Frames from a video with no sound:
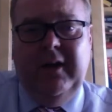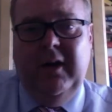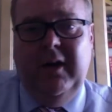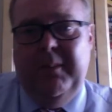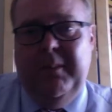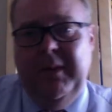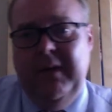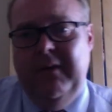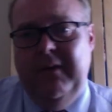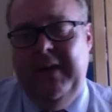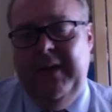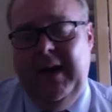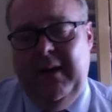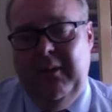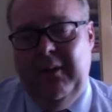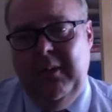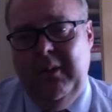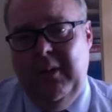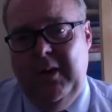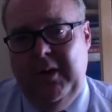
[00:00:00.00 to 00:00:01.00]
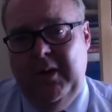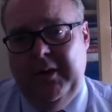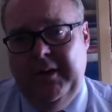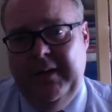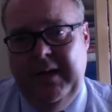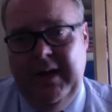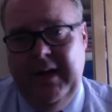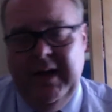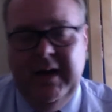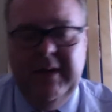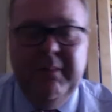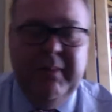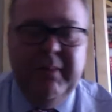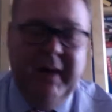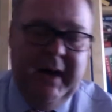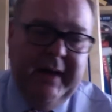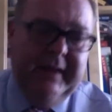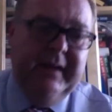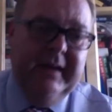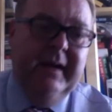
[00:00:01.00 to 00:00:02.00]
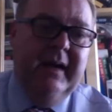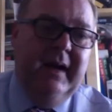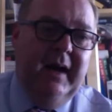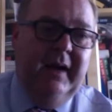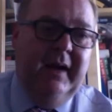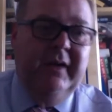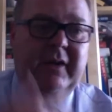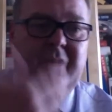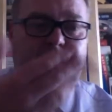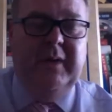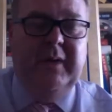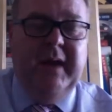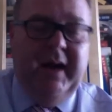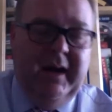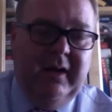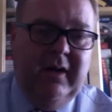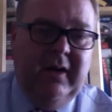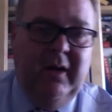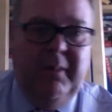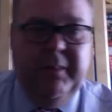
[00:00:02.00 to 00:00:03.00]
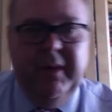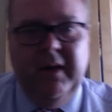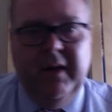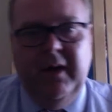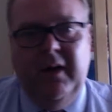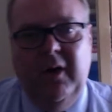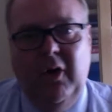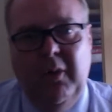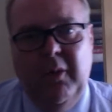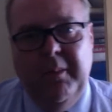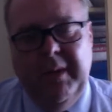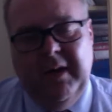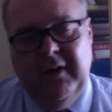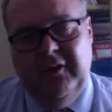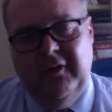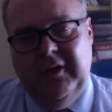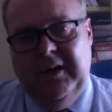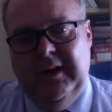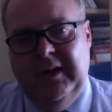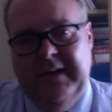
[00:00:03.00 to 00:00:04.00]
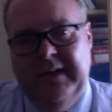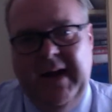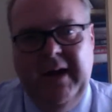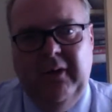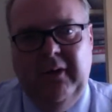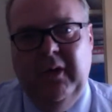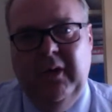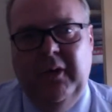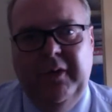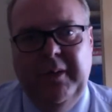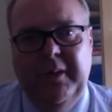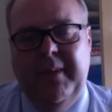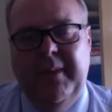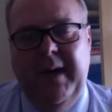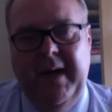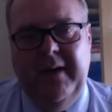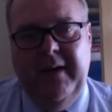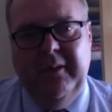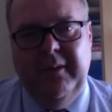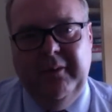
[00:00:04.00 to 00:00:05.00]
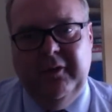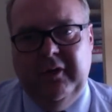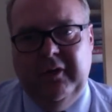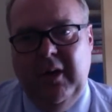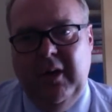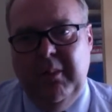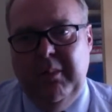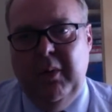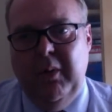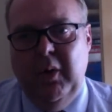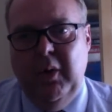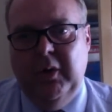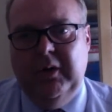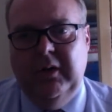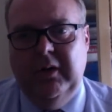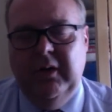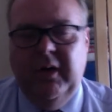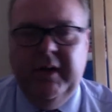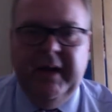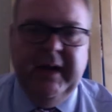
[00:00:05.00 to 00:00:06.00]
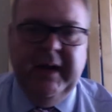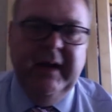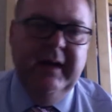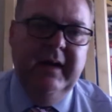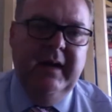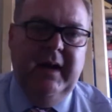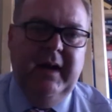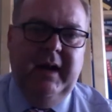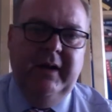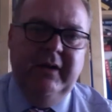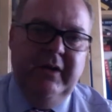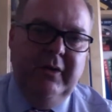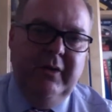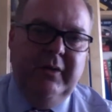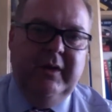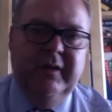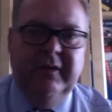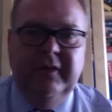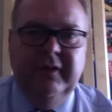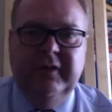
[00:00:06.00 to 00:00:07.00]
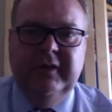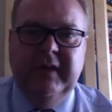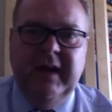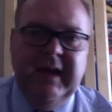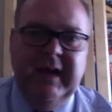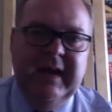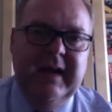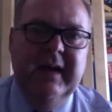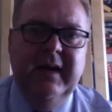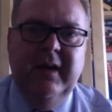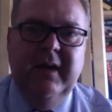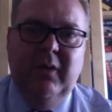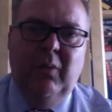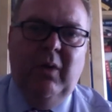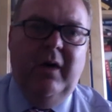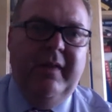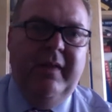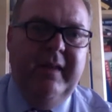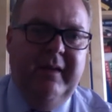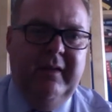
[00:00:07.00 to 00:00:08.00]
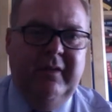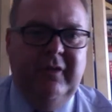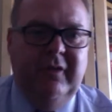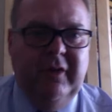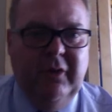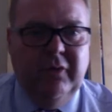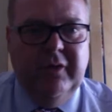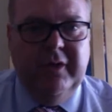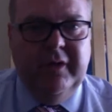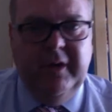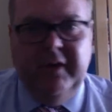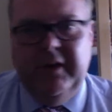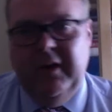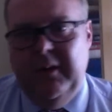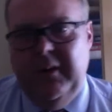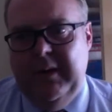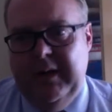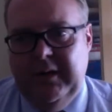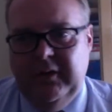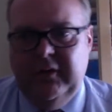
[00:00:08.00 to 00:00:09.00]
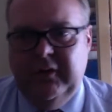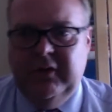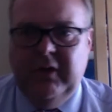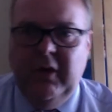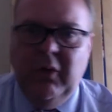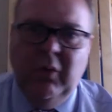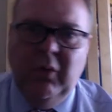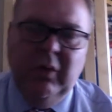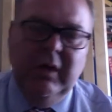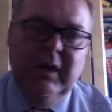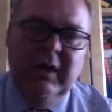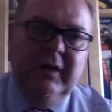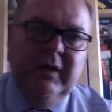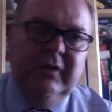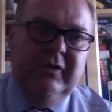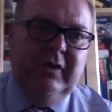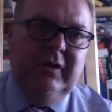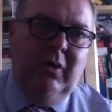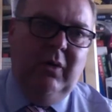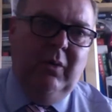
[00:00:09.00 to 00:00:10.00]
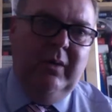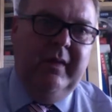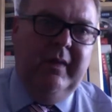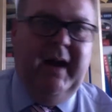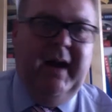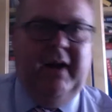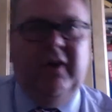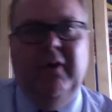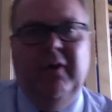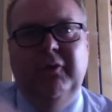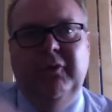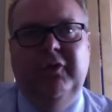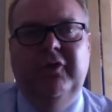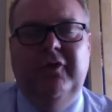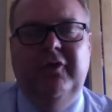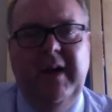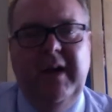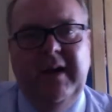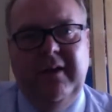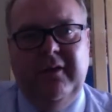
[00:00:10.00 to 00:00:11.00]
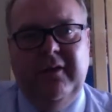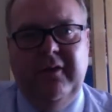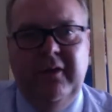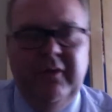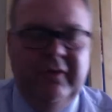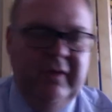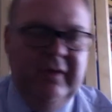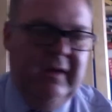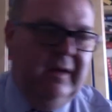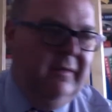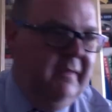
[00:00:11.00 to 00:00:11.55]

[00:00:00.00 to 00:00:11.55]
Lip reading: a copy of that reward on the iPad, and you get a copy at home, because you can download the parent sort of portal on it, and you can see what the children are doing at school. So that comes straight through to